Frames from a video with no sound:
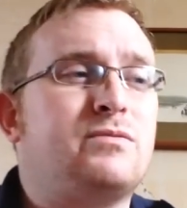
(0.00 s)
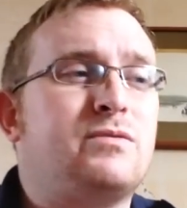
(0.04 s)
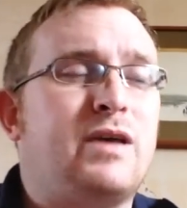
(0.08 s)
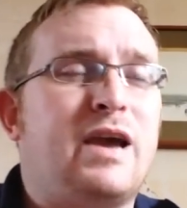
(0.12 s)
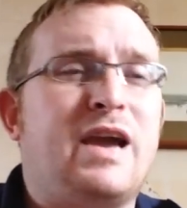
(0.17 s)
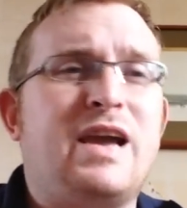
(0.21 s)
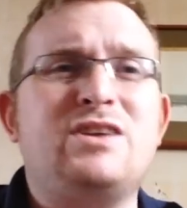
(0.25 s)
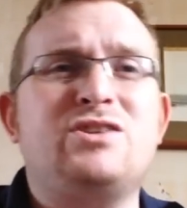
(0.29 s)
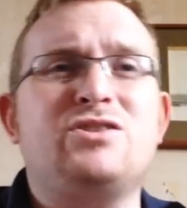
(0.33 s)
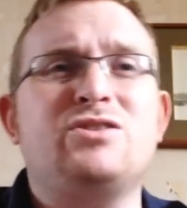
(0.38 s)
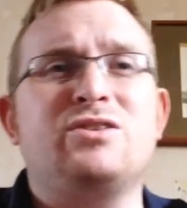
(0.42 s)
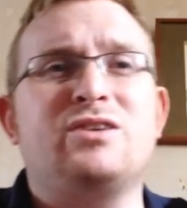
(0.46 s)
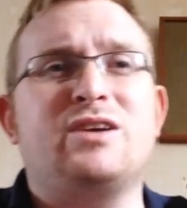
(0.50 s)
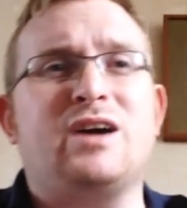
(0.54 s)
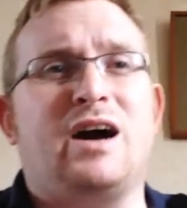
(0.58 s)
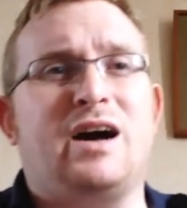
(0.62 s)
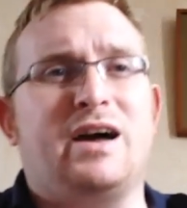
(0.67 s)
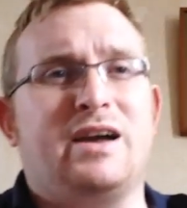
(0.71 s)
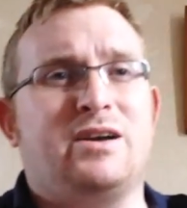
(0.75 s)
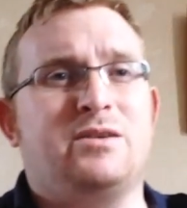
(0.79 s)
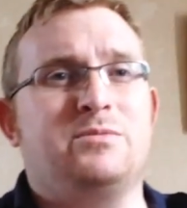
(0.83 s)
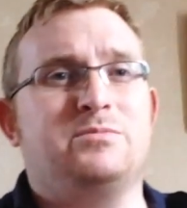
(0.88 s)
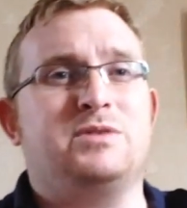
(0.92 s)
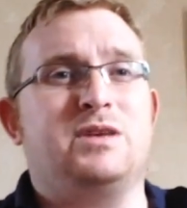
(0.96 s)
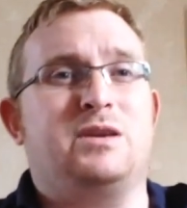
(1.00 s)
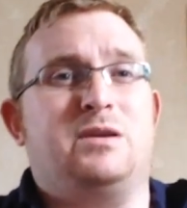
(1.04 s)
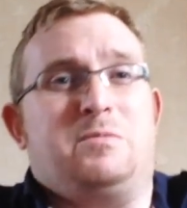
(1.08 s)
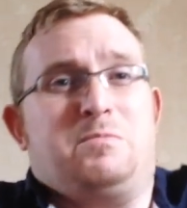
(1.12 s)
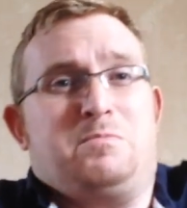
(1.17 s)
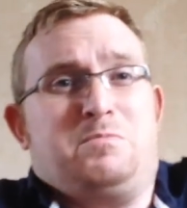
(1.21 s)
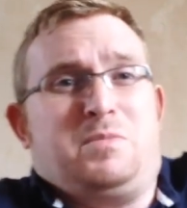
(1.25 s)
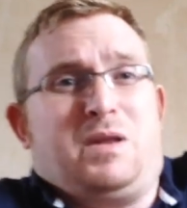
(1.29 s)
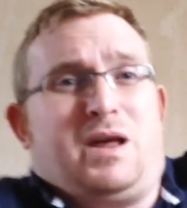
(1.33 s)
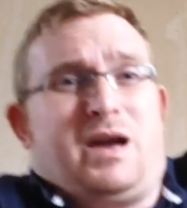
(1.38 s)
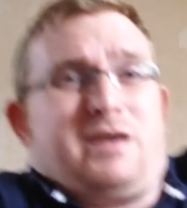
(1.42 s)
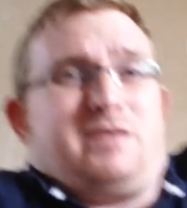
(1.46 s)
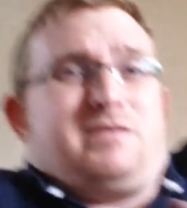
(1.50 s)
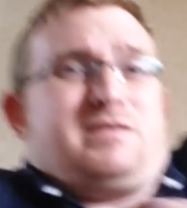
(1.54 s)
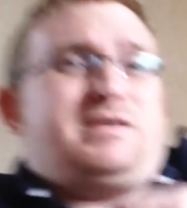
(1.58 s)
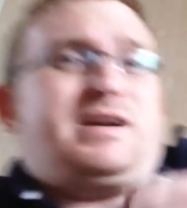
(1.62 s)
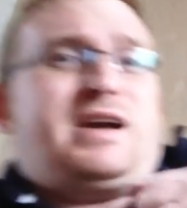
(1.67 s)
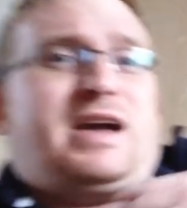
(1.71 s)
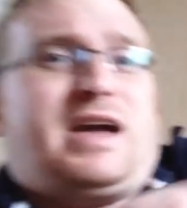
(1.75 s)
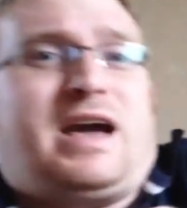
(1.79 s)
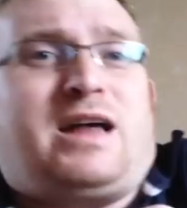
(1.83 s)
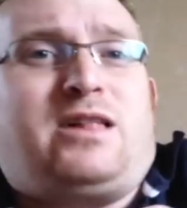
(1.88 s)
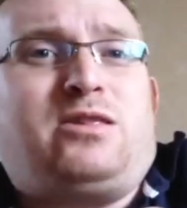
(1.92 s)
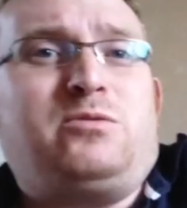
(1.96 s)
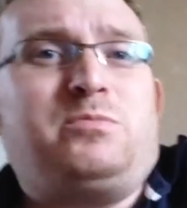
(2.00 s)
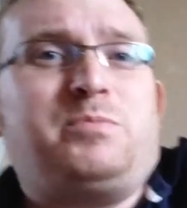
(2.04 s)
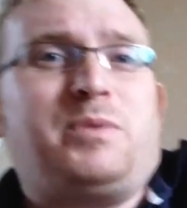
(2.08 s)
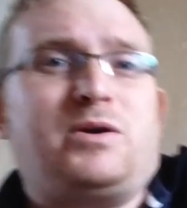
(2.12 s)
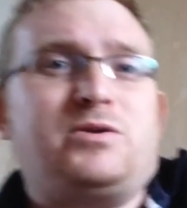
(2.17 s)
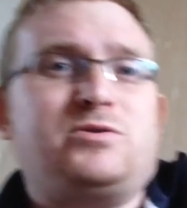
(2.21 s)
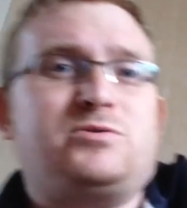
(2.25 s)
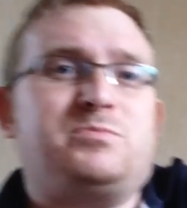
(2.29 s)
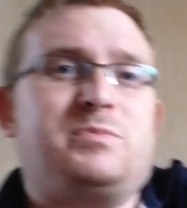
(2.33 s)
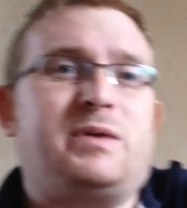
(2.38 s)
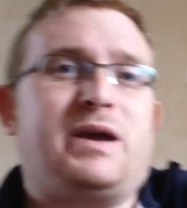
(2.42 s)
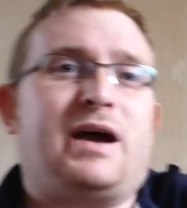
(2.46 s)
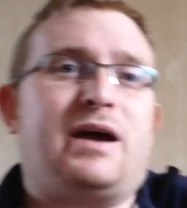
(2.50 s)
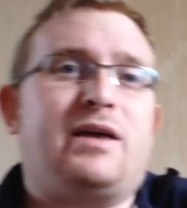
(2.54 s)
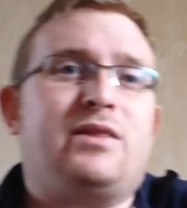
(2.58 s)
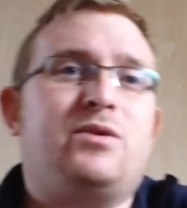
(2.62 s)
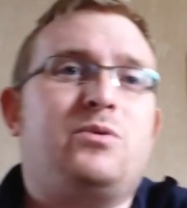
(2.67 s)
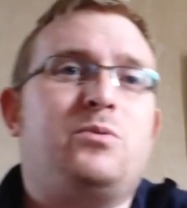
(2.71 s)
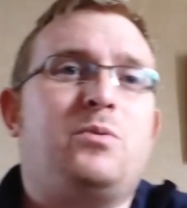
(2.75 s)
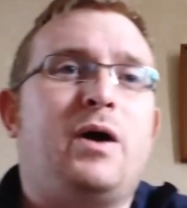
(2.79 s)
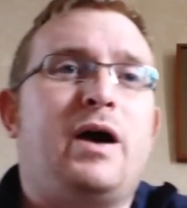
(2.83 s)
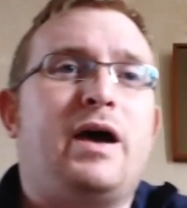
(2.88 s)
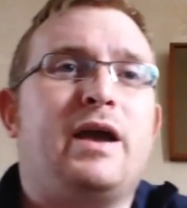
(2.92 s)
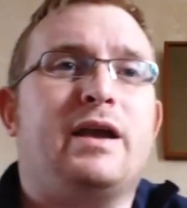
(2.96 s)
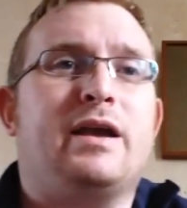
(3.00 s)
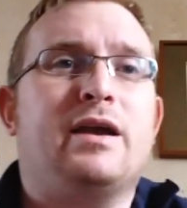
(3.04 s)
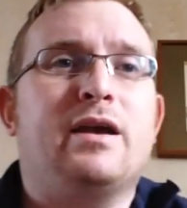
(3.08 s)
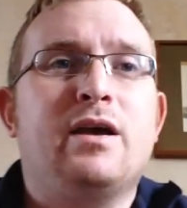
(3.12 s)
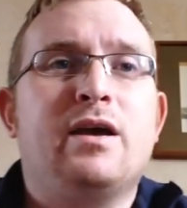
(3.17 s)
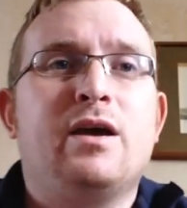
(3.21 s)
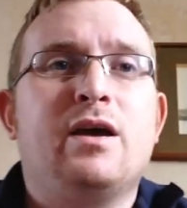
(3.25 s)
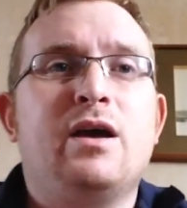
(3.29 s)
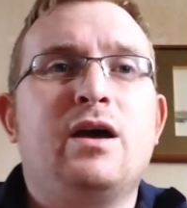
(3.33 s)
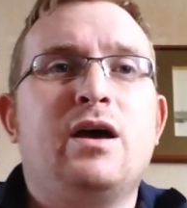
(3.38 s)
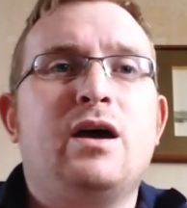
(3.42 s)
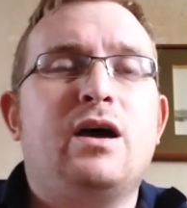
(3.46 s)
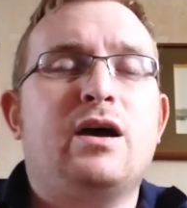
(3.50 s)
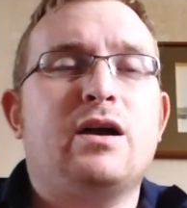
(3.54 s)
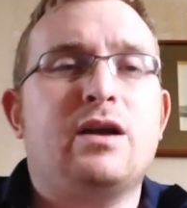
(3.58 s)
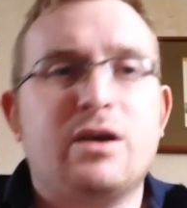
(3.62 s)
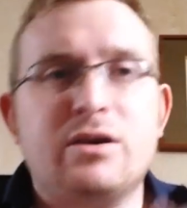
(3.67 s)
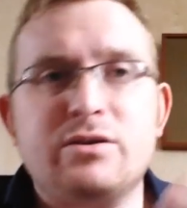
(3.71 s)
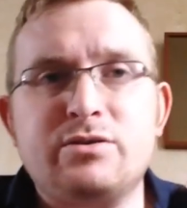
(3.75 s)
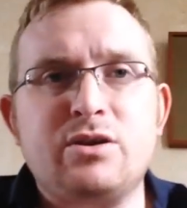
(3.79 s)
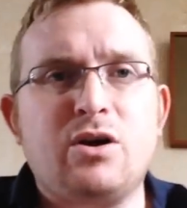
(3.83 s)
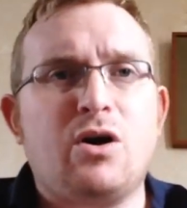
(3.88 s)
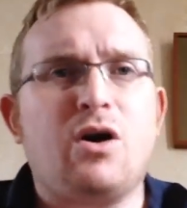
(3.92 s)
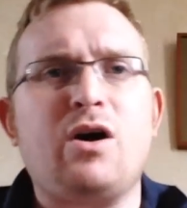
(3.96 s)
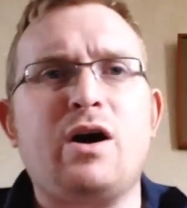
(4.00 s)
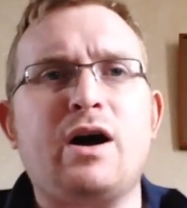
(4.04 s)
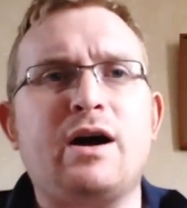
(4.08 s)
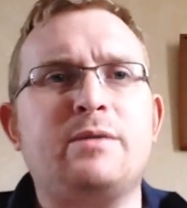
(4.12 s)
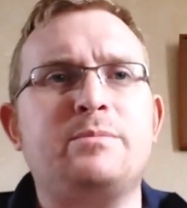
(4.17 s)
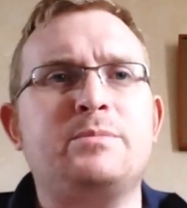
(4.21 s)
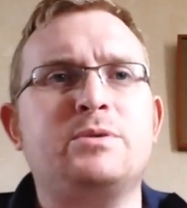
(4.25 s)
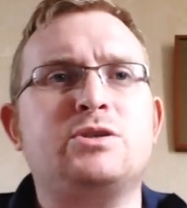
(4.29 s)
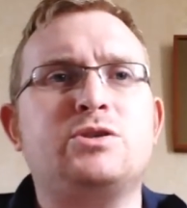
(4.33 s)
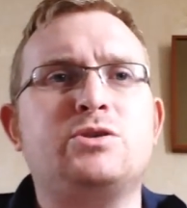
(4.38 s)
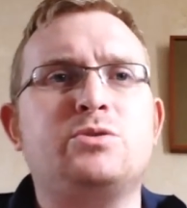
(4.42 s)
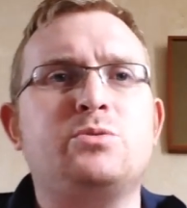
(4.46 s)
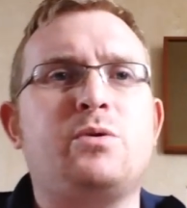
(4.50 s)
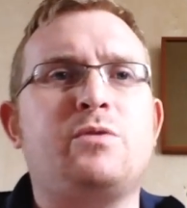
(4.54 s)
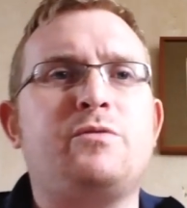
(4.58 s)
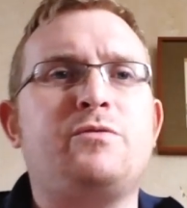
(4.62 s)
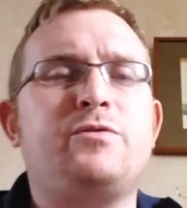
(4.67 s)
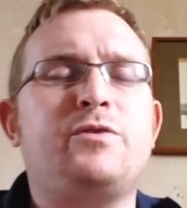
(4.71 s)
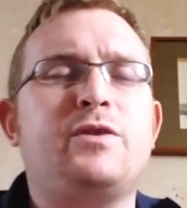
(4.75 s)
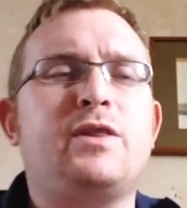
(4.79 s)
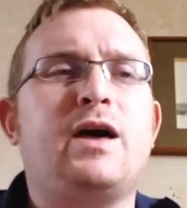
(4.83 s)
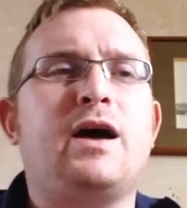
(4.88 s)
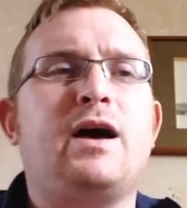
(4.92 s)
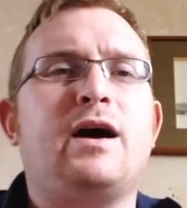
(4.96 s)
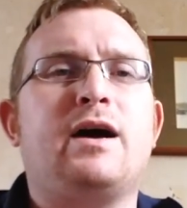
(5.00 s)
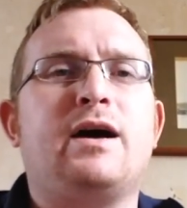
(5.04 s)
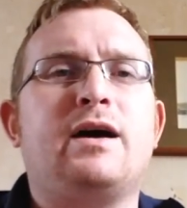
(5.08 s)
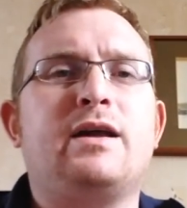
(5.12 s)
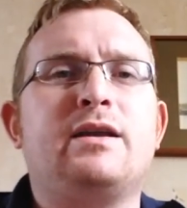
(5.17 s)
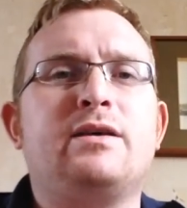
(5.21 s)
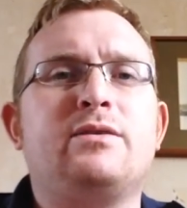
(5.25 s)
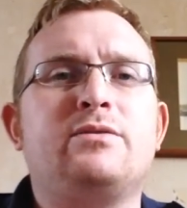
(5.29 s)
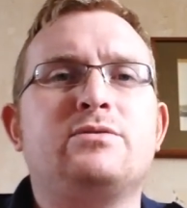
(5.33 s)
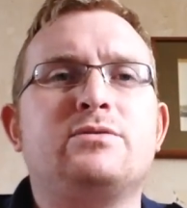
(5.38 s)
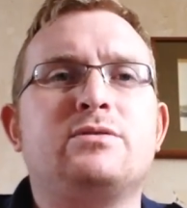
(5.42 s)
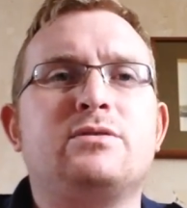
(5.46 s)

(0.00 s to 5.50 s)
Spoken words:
Asian guy comes in and like elbows me out the way. It goes, "Oh, how much do you want for that?" And